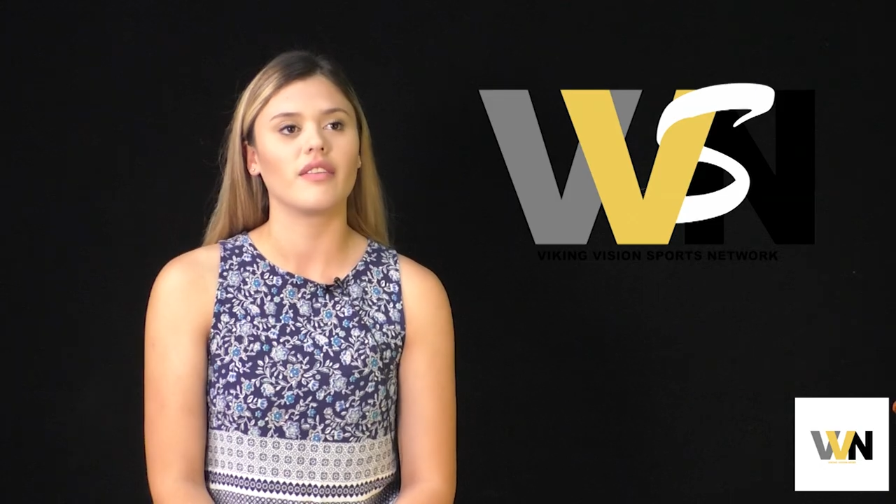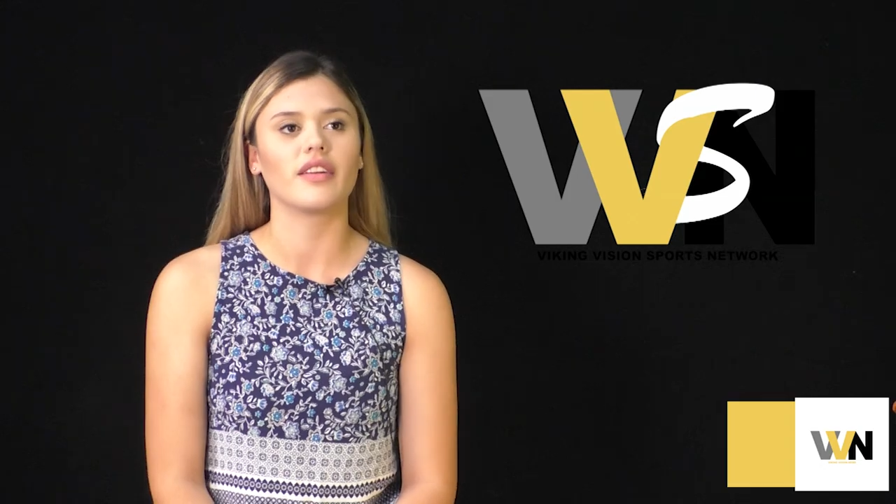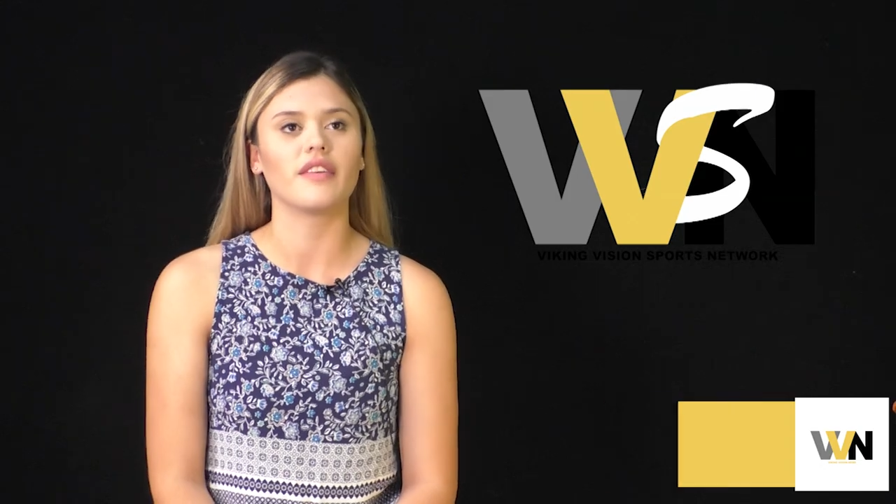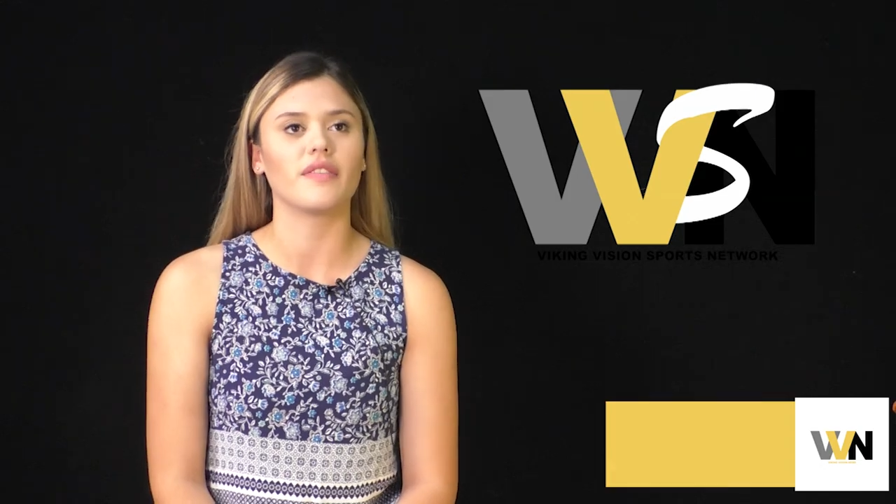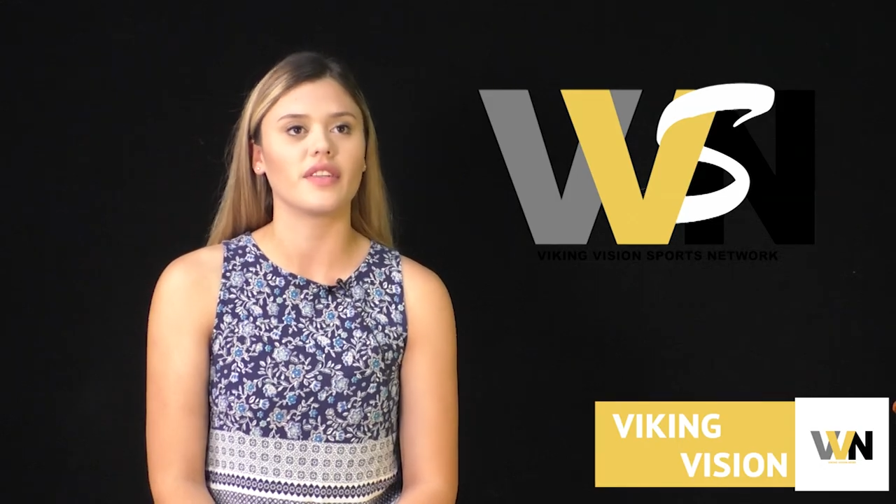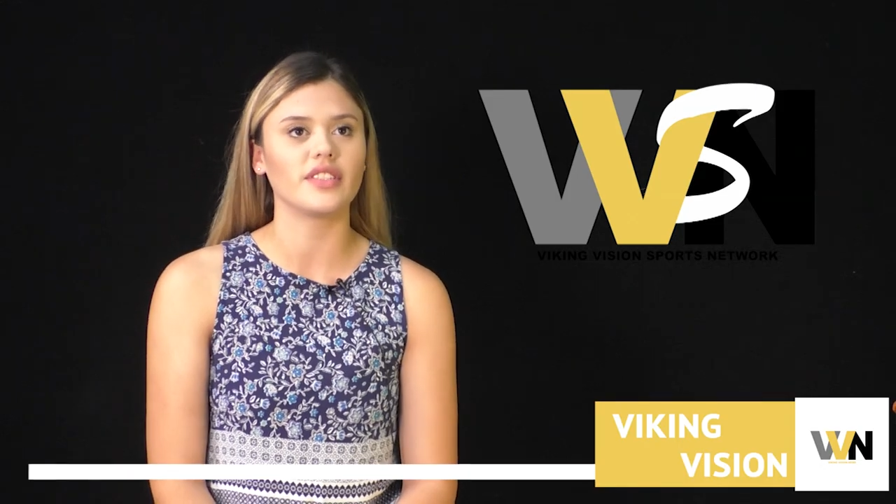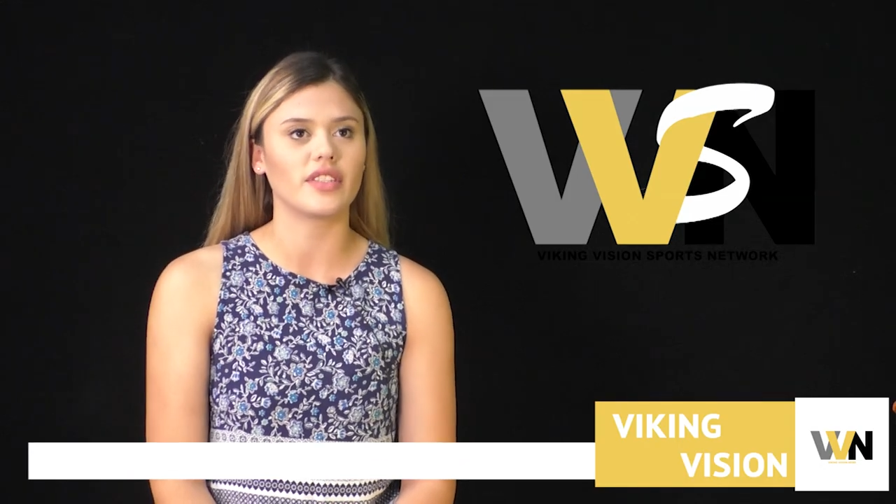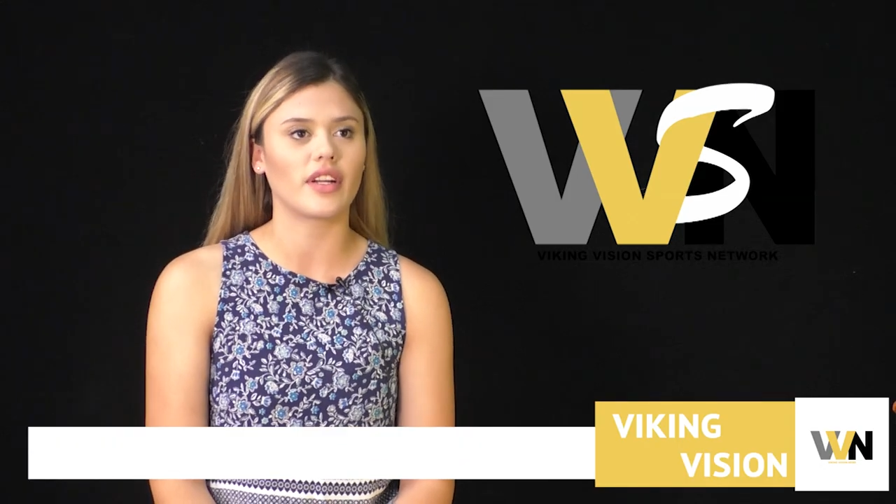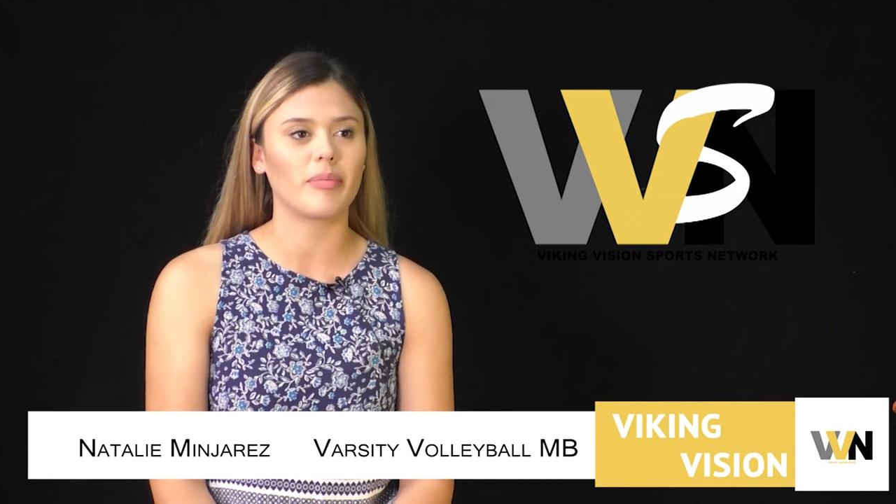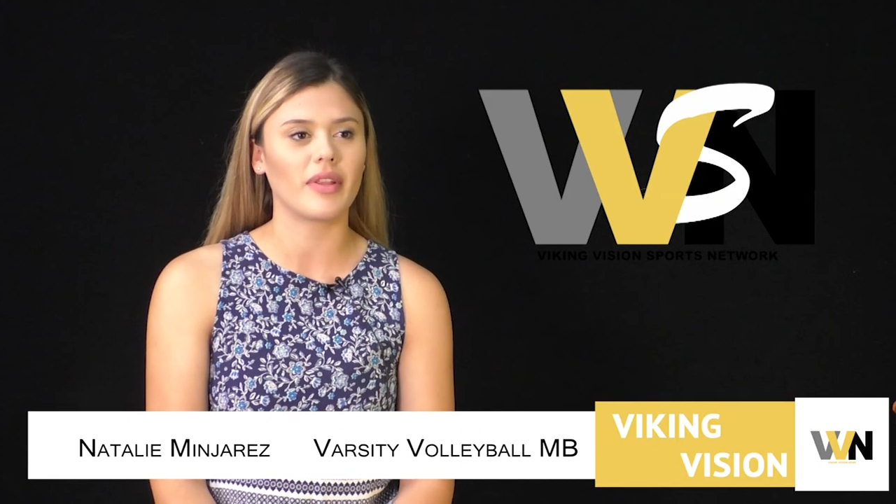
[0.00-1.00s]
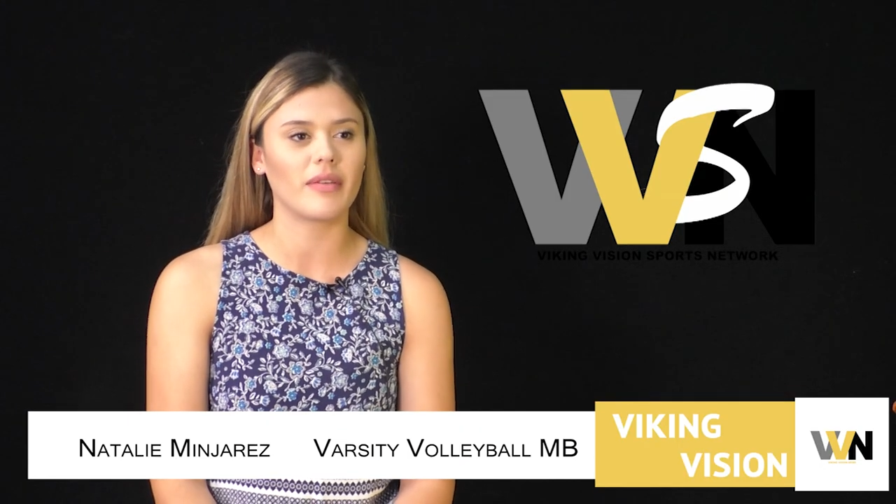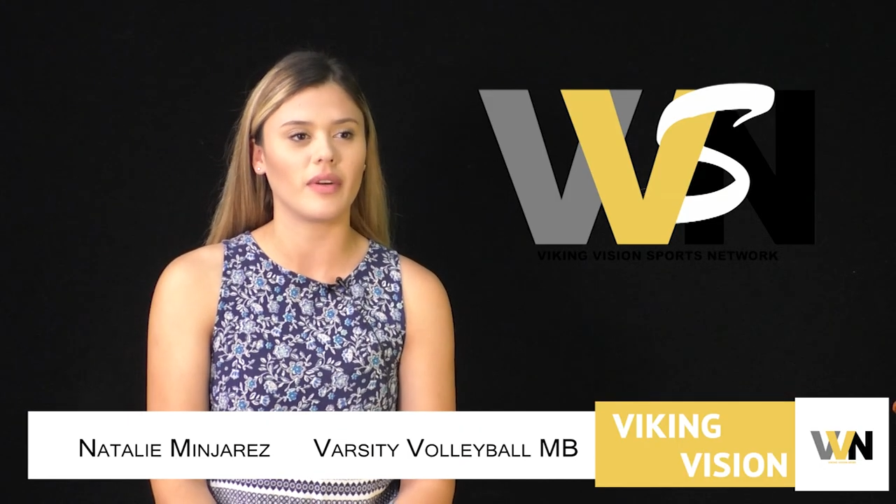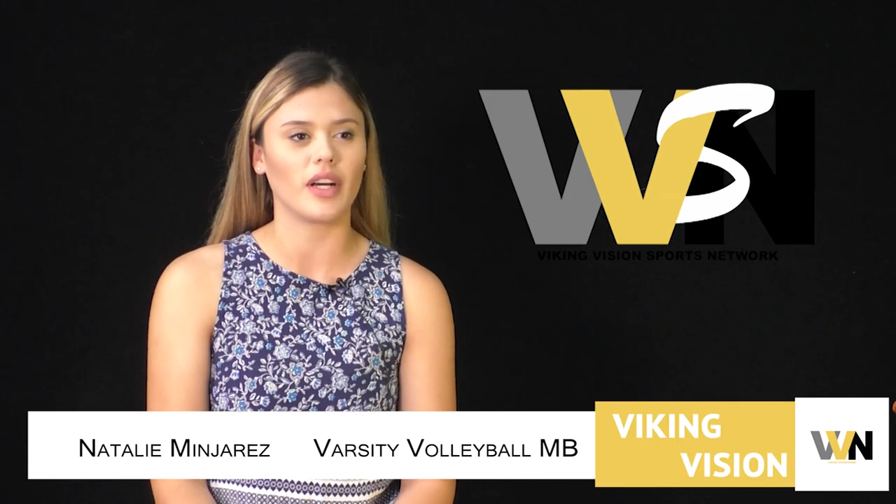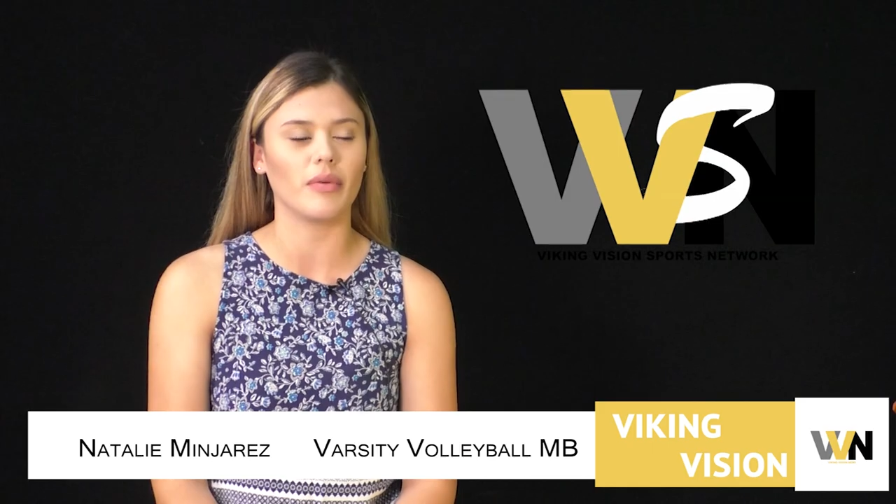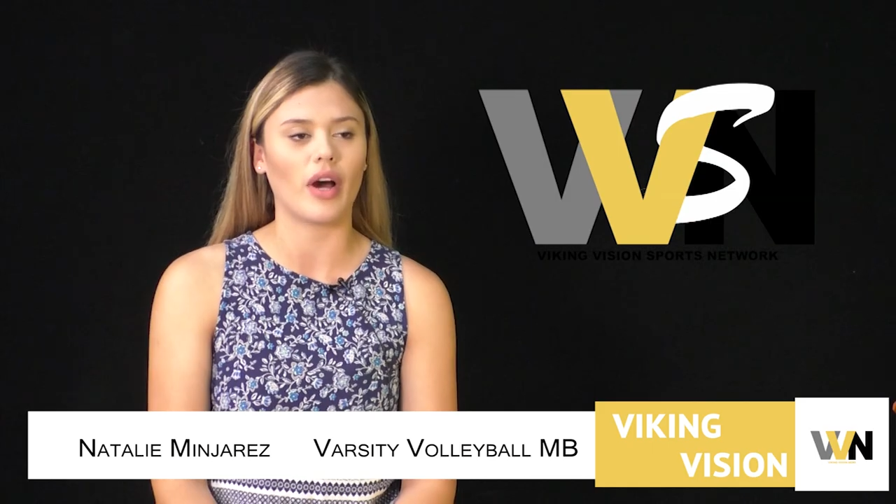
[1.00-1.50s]
When I first started playing
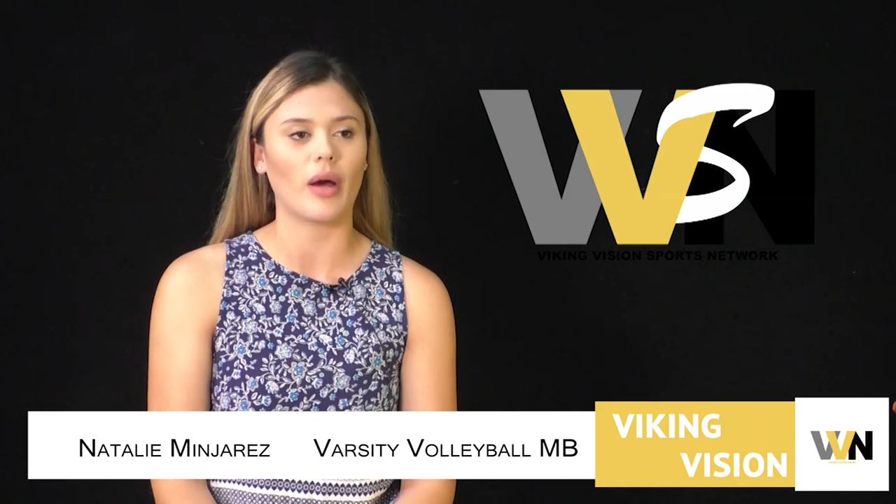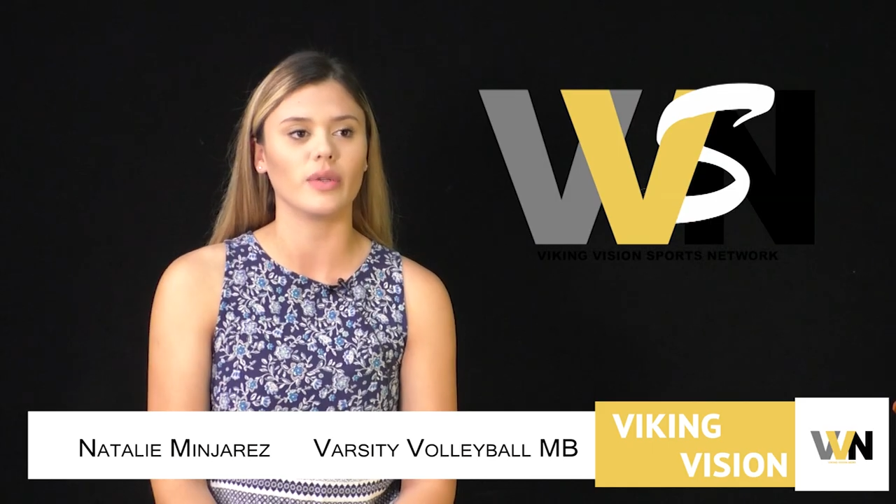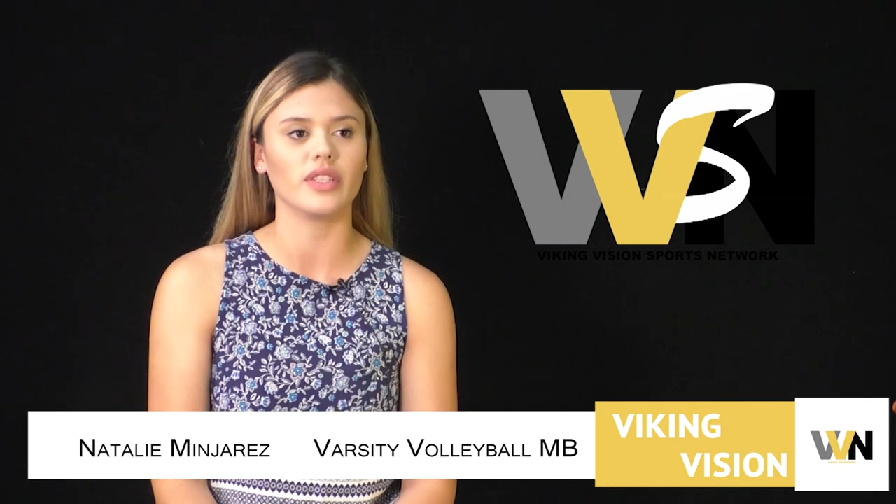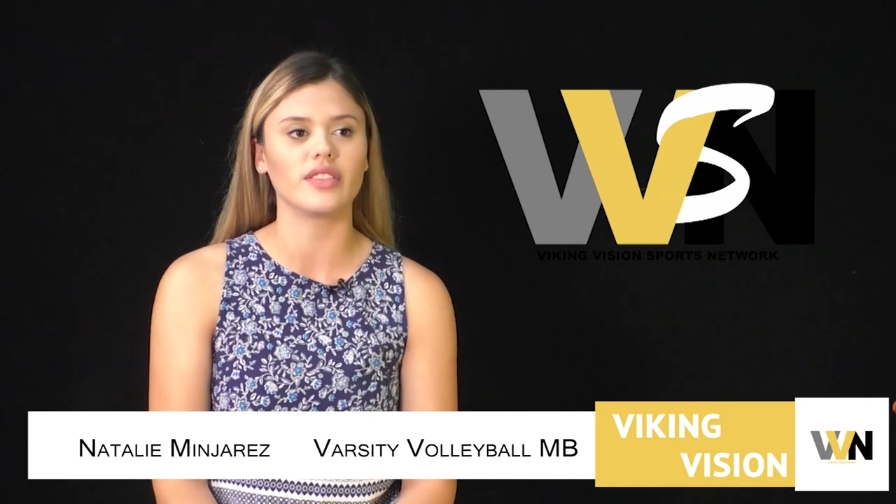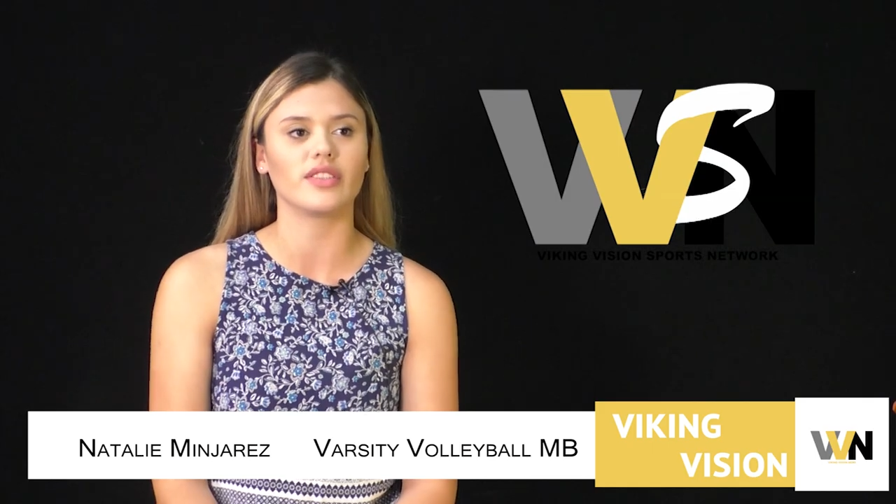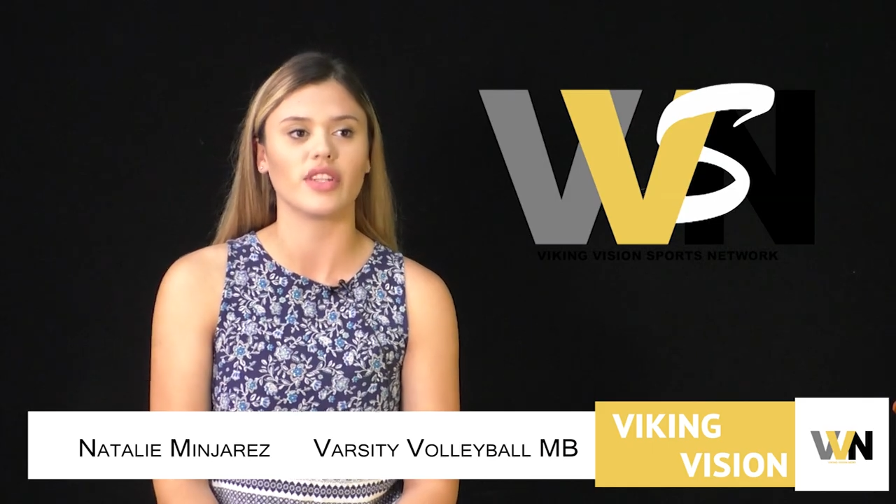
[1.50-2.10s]
volleyball, I was